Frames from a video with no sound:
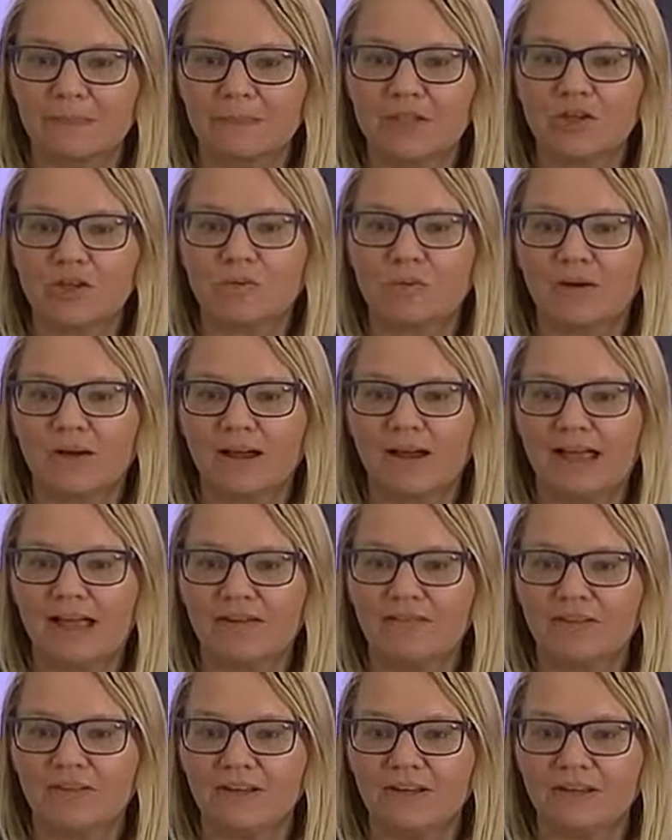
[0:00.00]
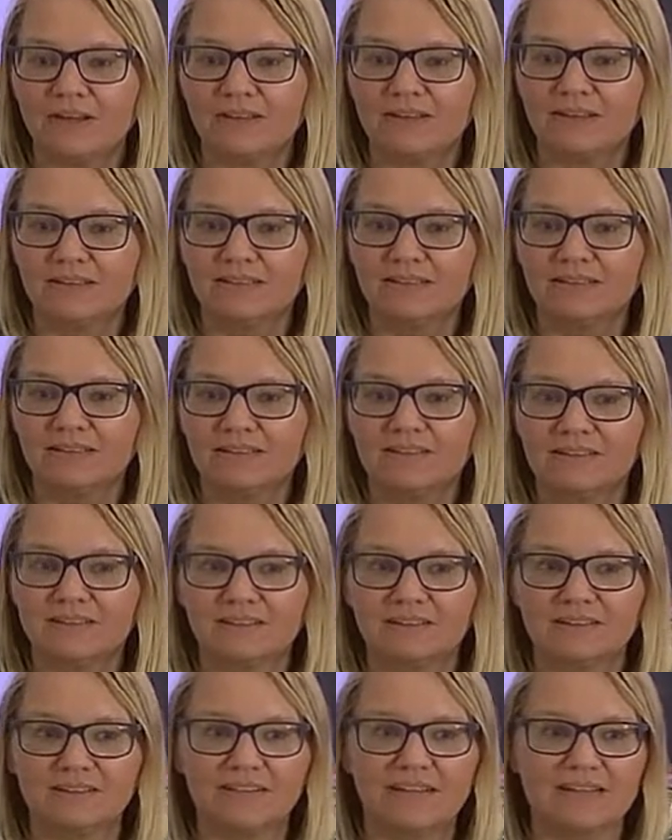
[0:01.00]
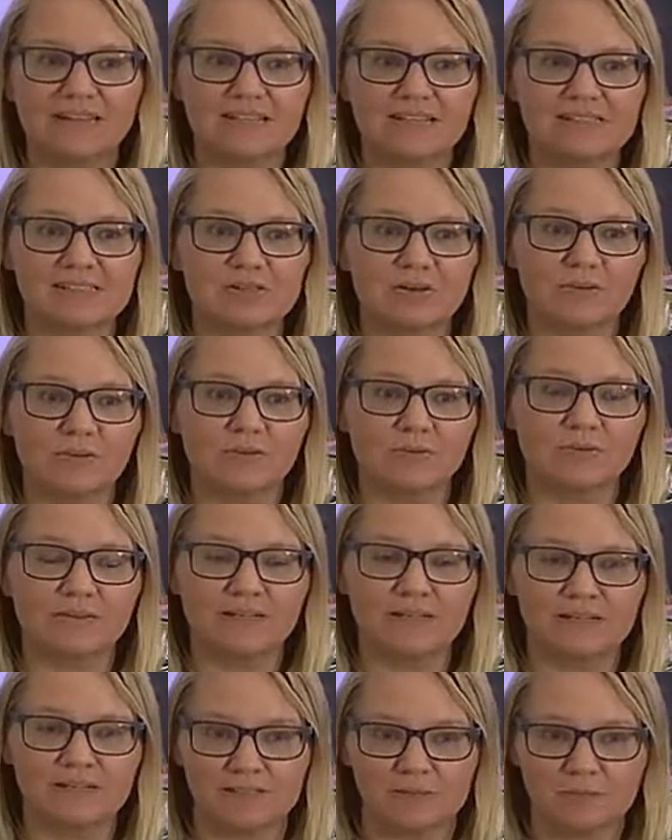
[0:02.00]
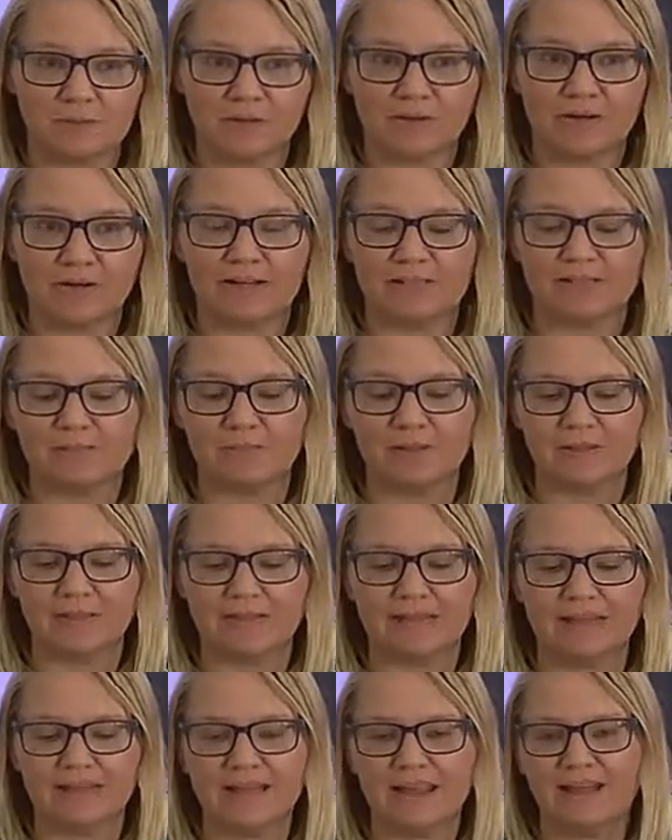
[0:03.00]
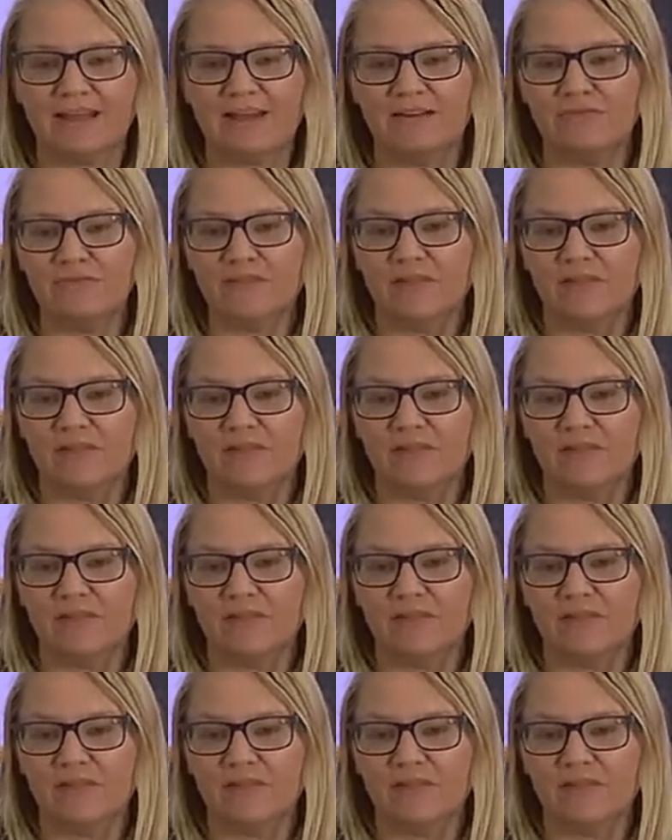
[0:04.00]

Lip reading: who are having like this earthly experience, but they have